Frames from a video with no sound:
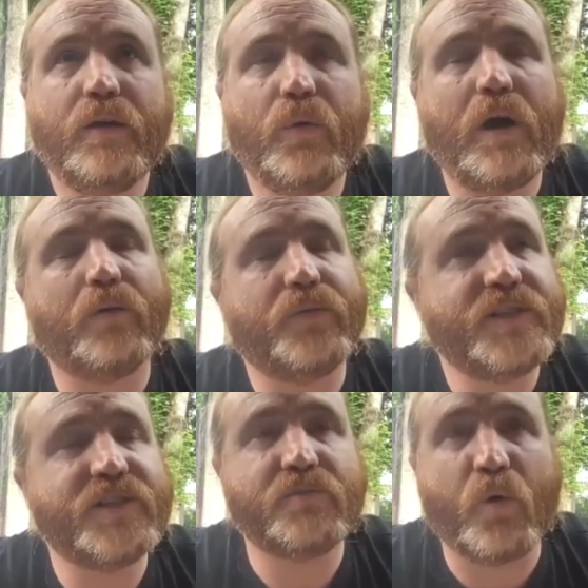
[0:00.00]
well,
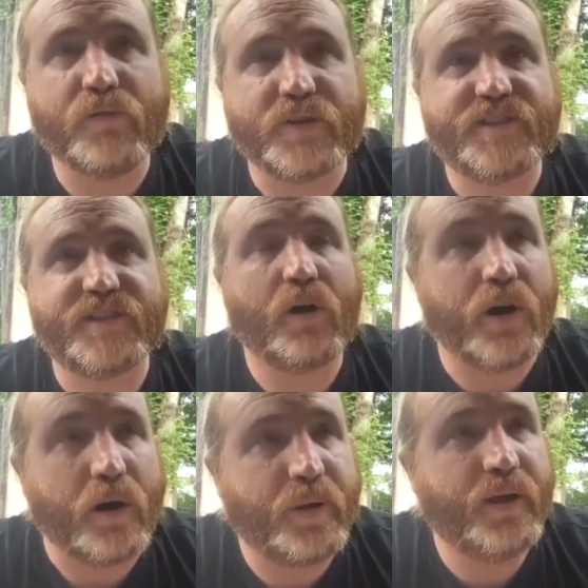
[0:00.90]
this is more of a
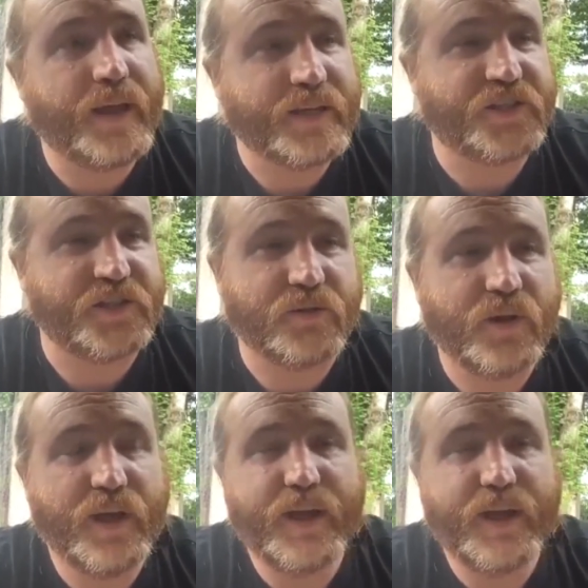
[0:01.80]
startup issue,